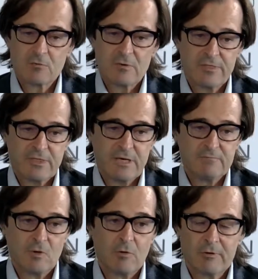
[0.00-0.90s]
with uh,
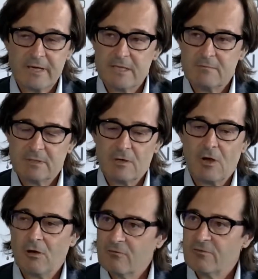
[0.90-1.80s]
already
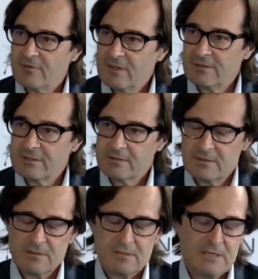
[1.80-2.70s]
on-field
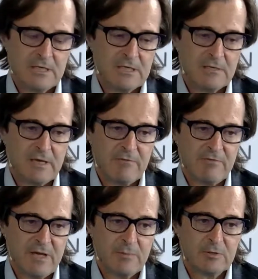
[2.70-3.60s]
uh,
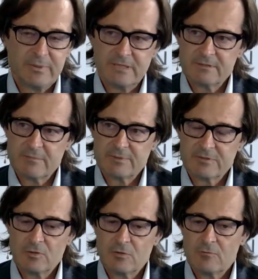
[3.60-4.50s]
environment built up.
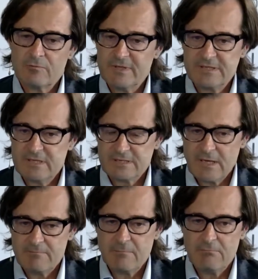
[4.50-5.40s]
So this is uh,
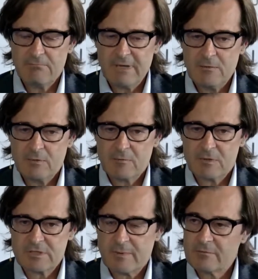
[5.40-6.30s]
mainly what it
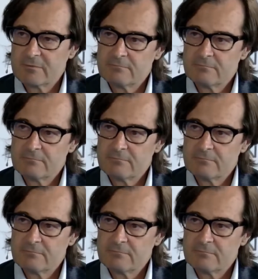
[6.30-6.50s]
was about.